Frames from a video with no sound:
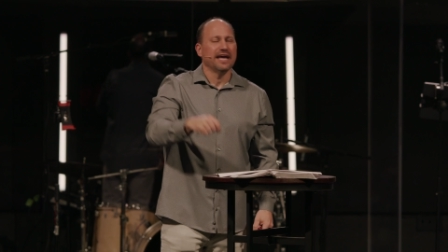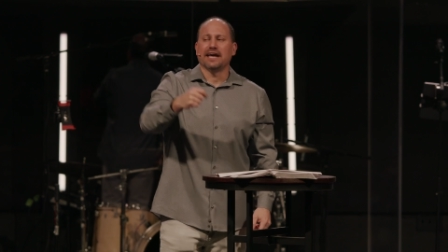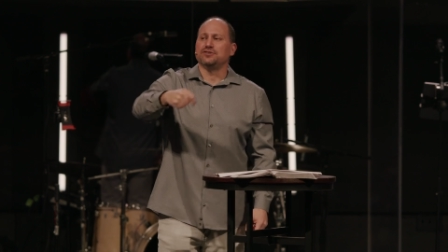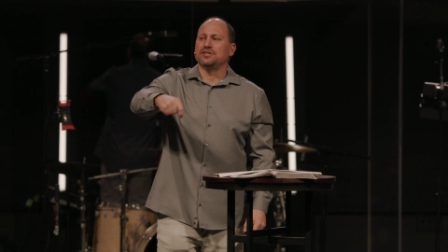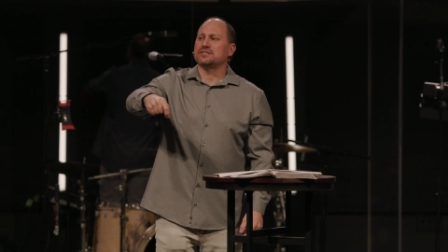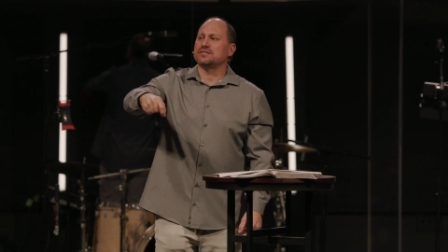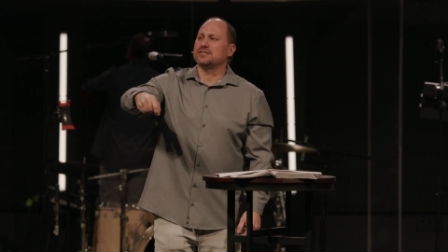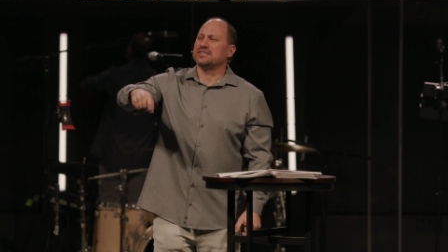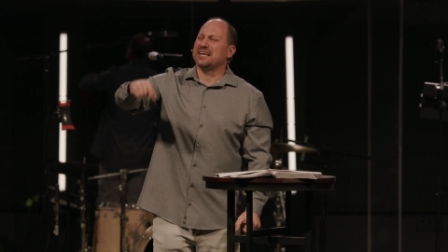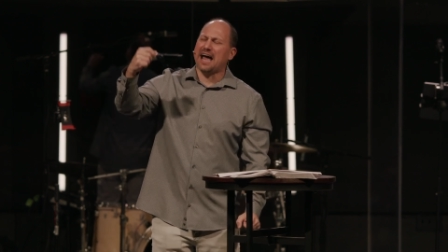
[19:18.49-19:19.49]
And Jesus is
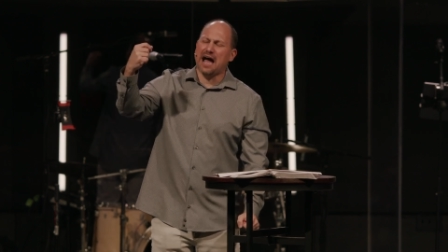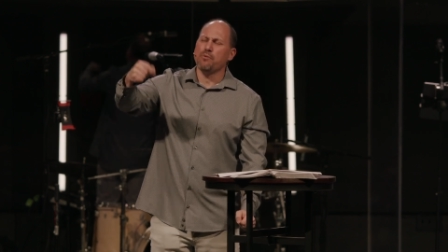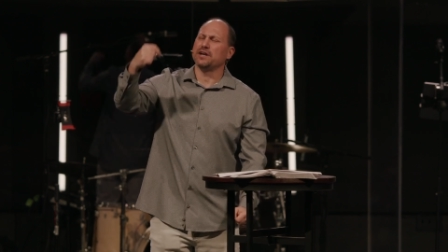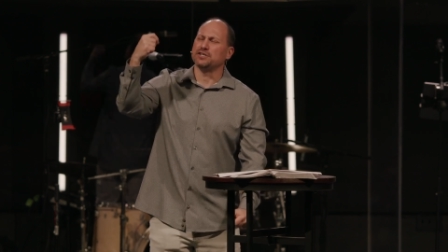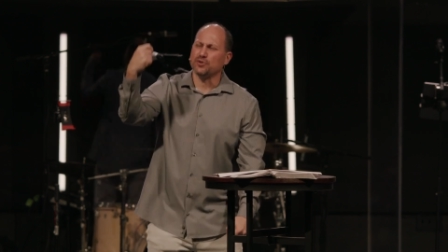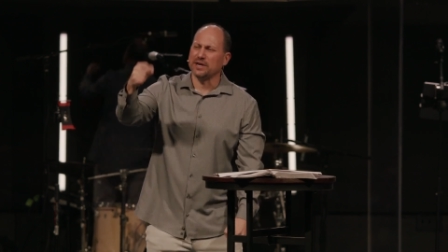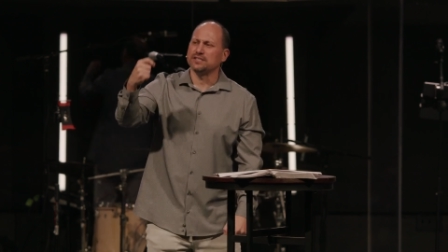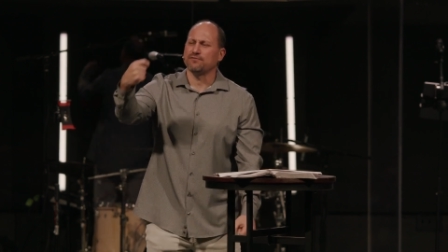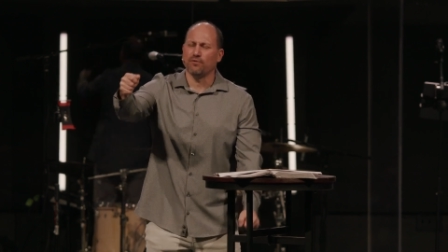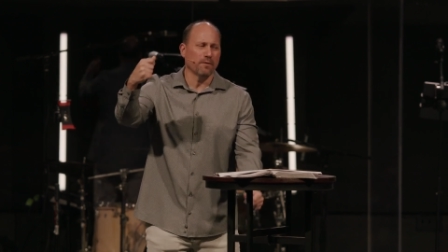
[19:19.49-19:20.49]
saying, I want to
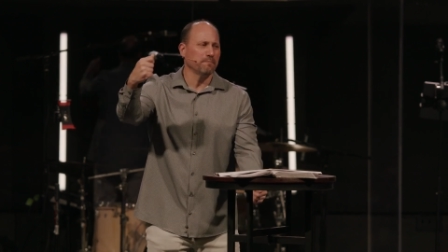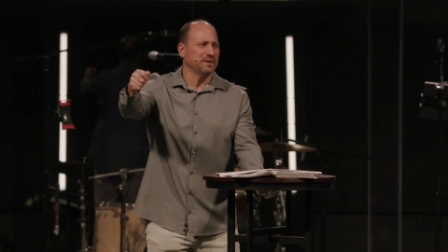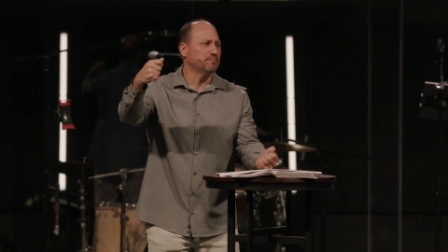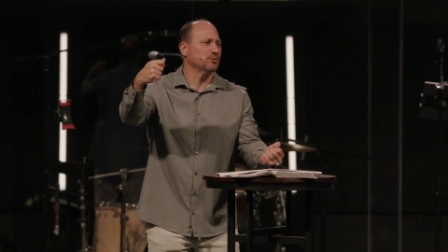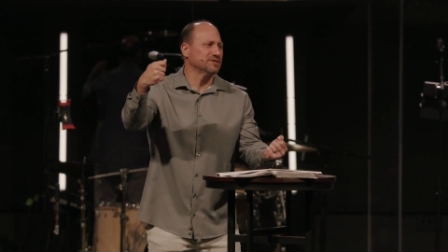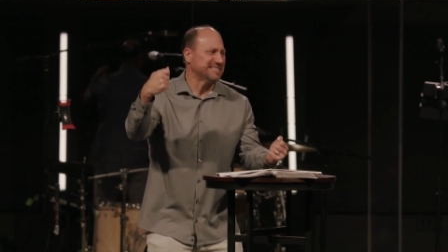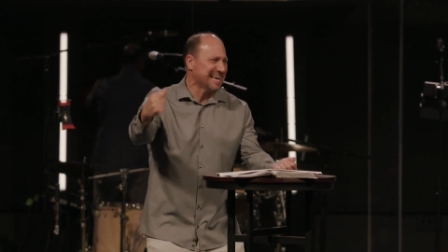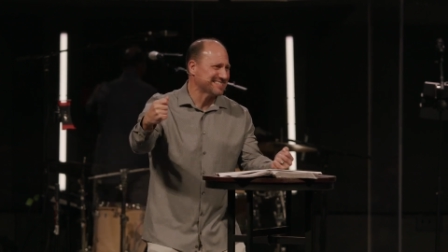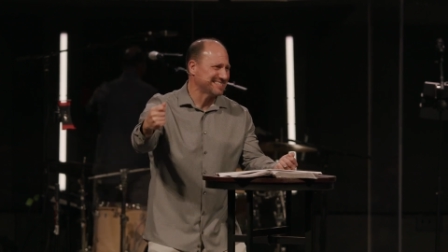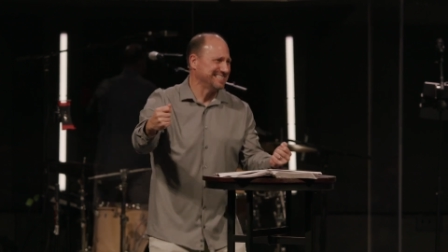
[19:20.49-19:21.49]
transform people's
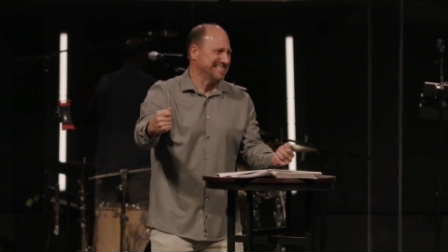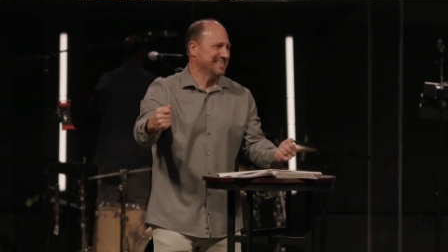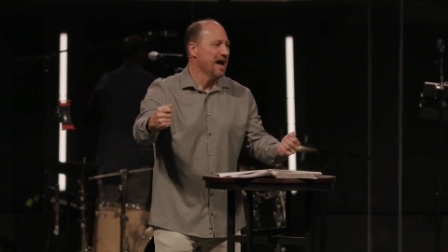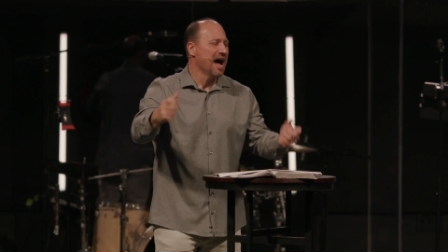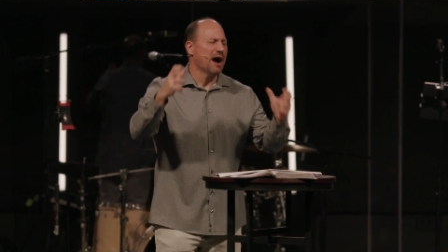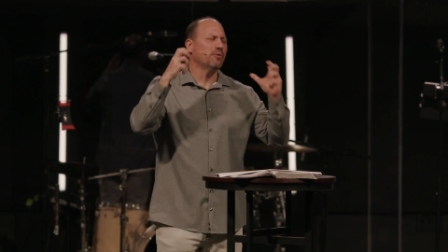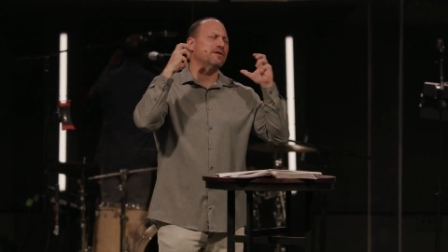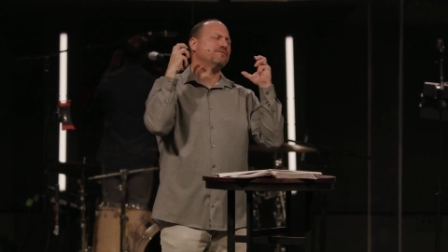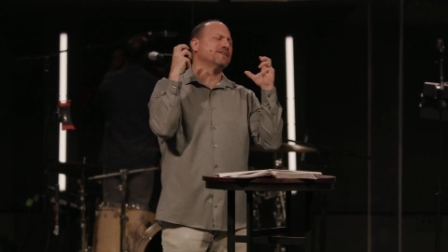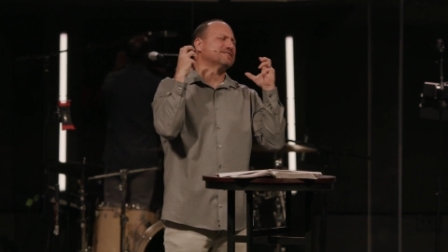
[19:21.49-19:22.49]
destiny. I want to
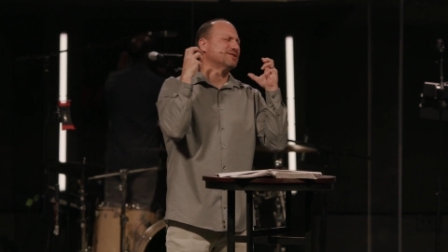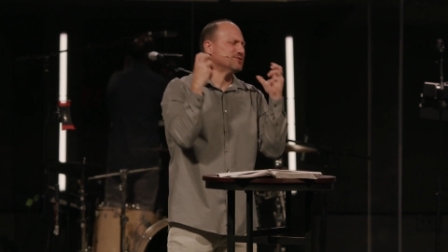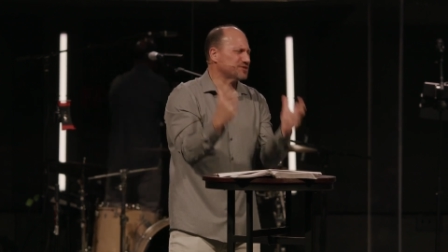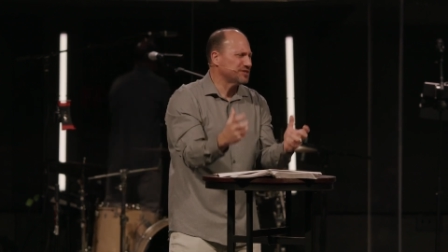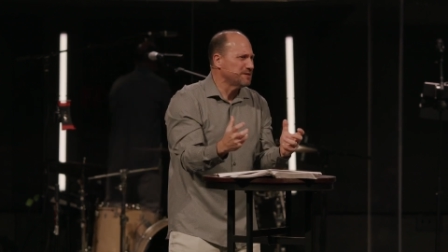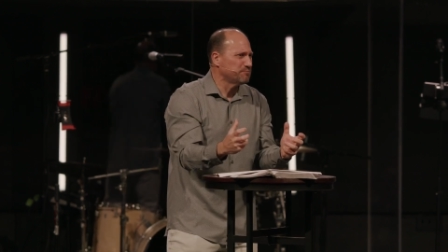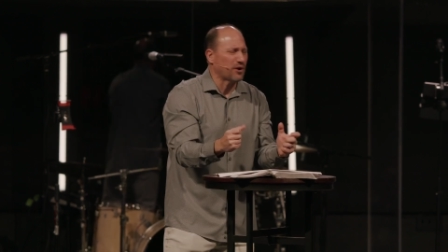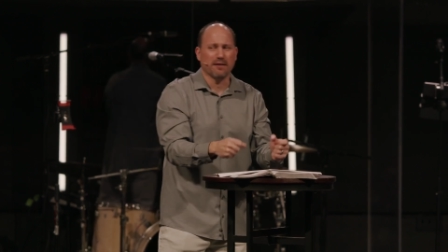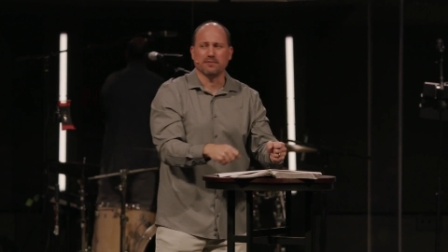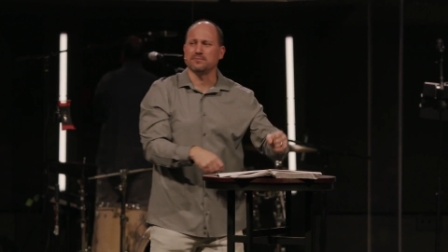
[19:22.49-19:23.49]
fix their sin
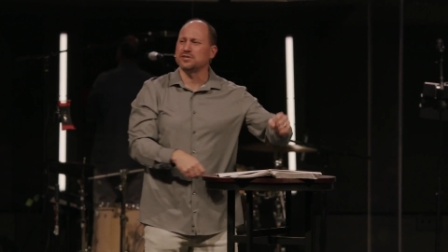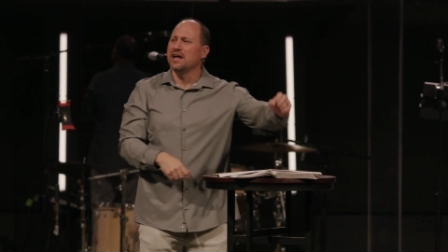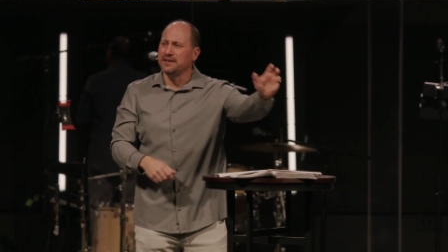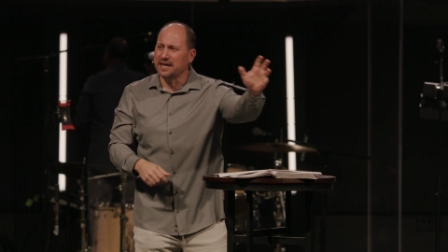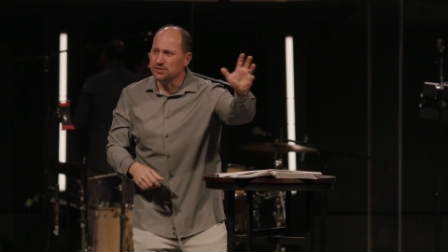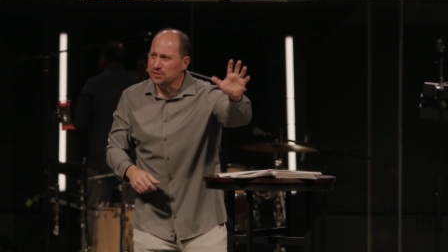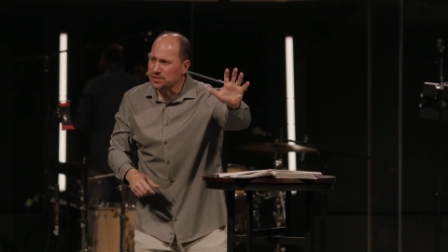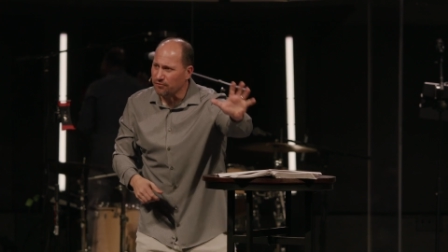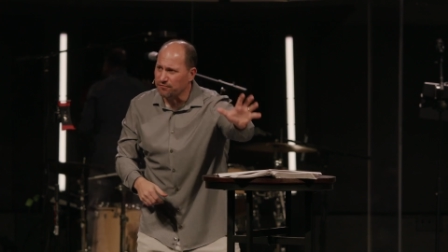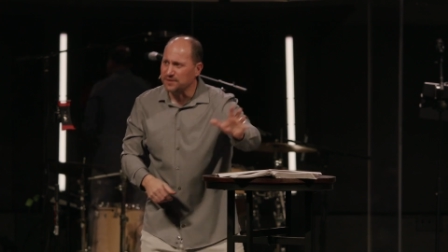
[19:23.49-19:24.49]
problems, not just
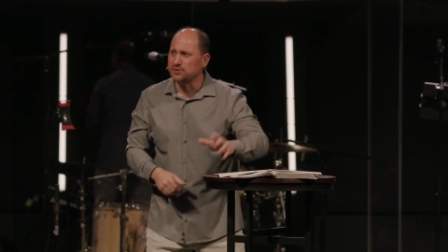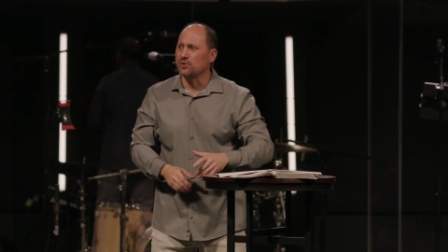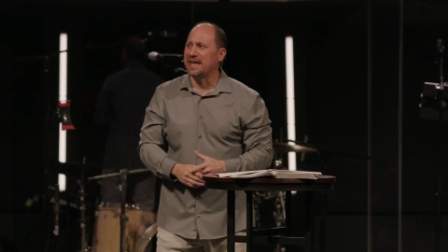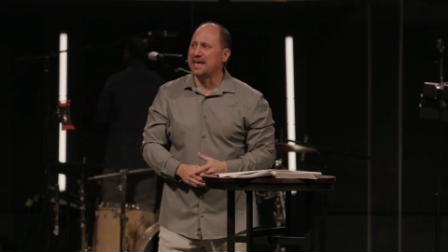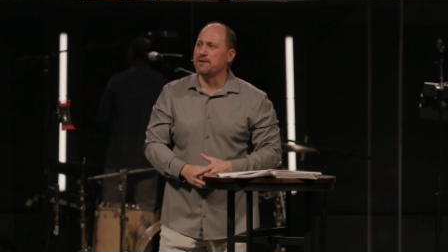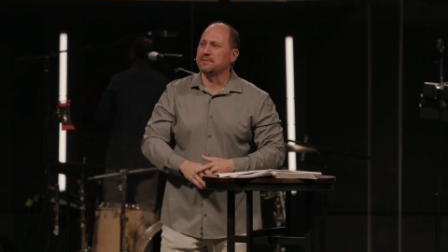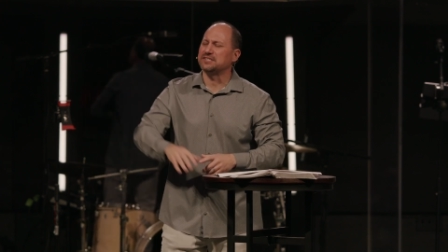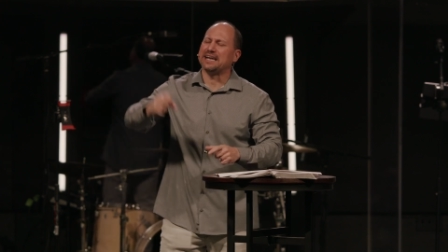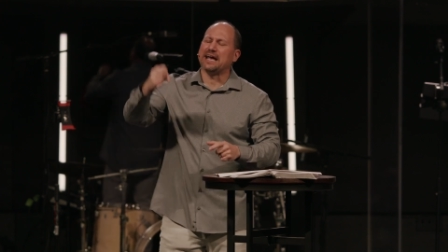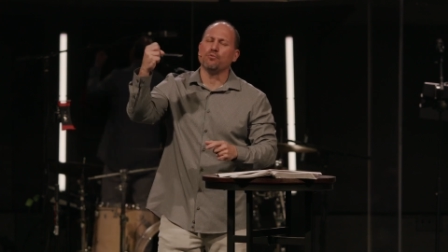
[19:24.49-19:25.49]
their physical ailments.
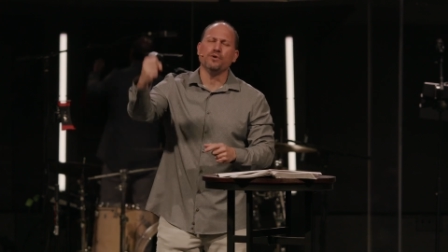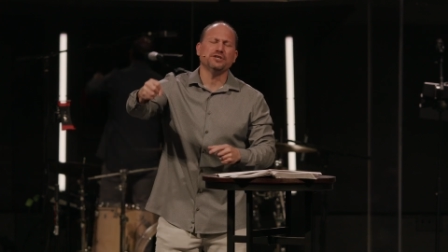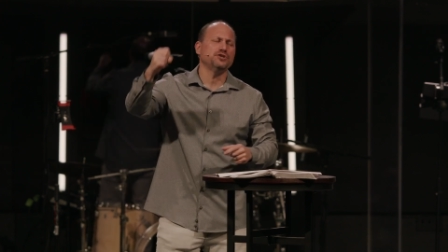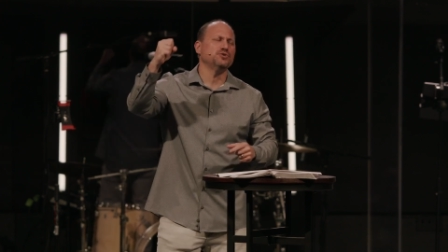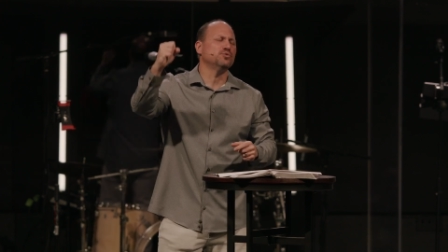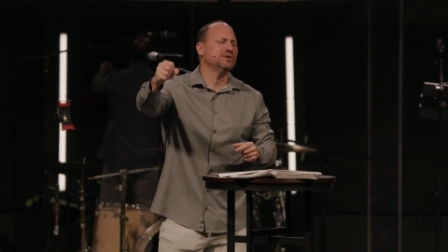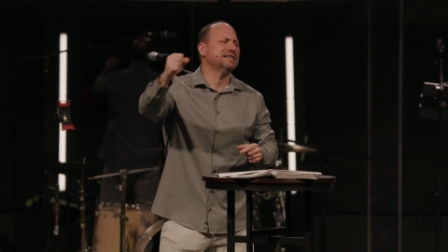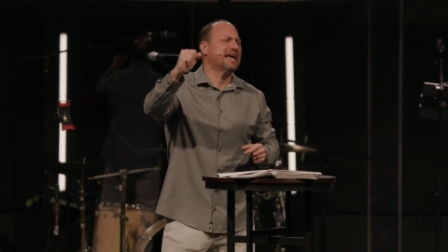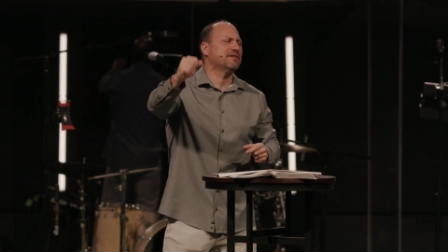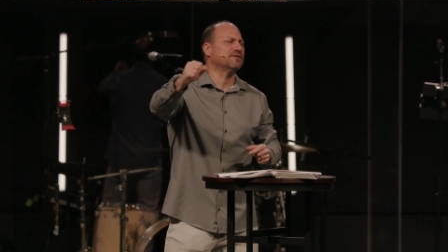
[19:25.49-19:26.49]
And I wish you
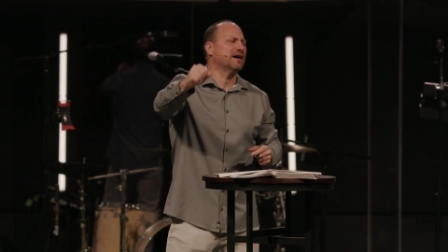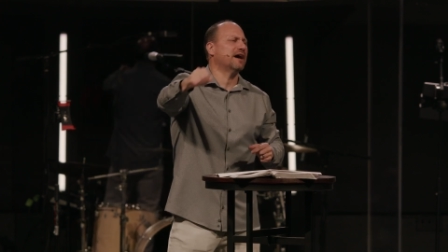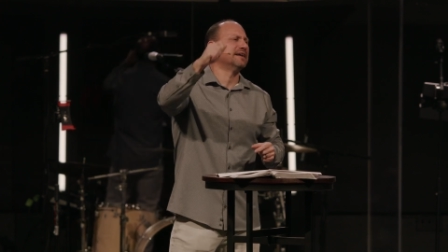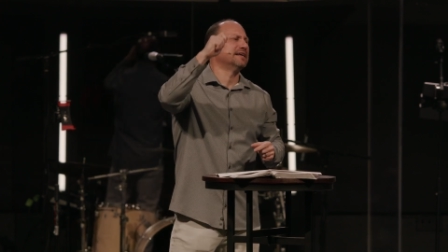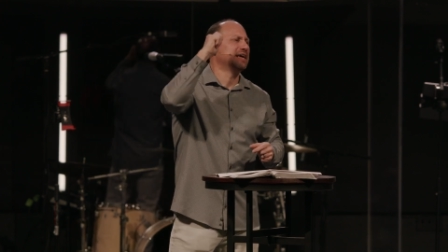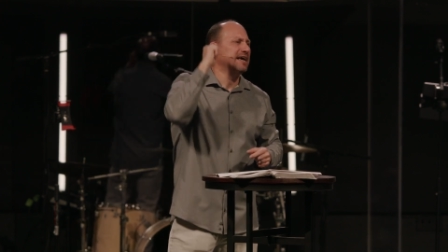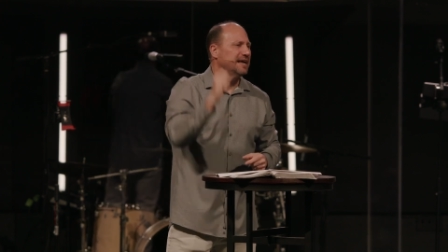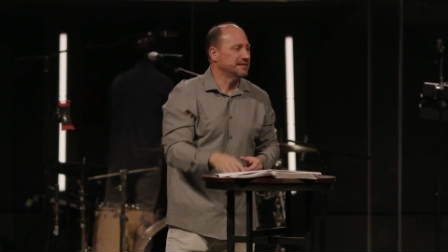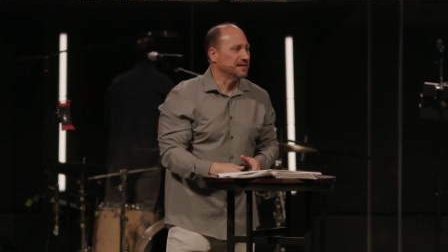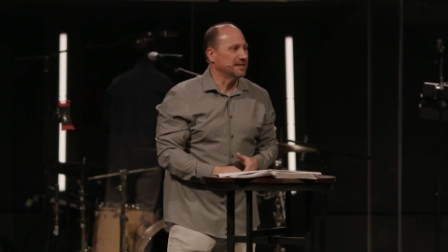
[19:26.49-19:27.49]
wouldn't have gone
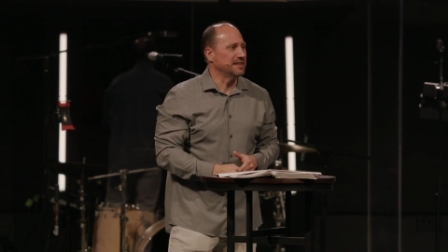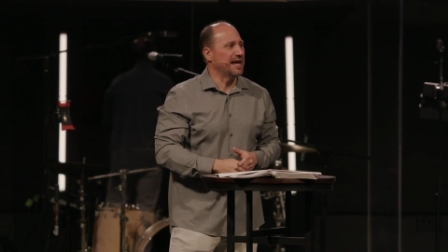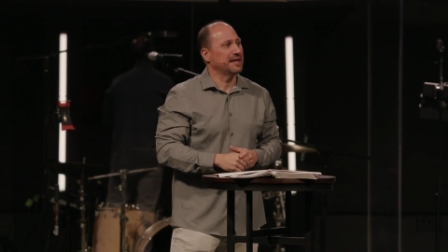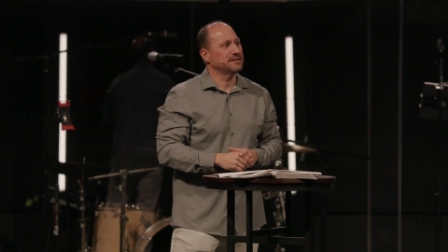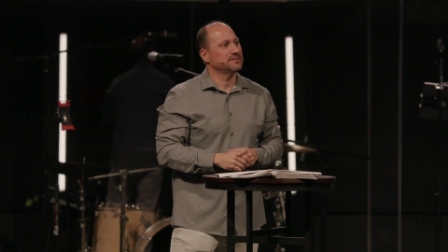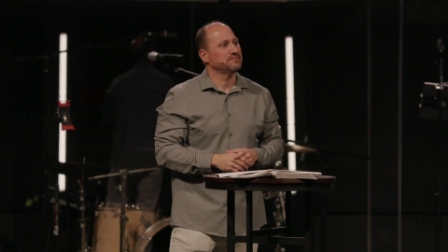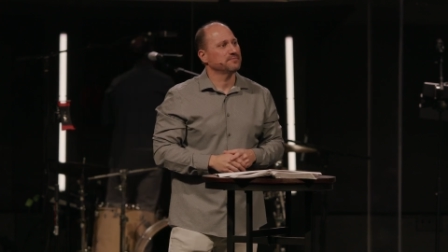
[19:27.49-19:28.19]
and done that.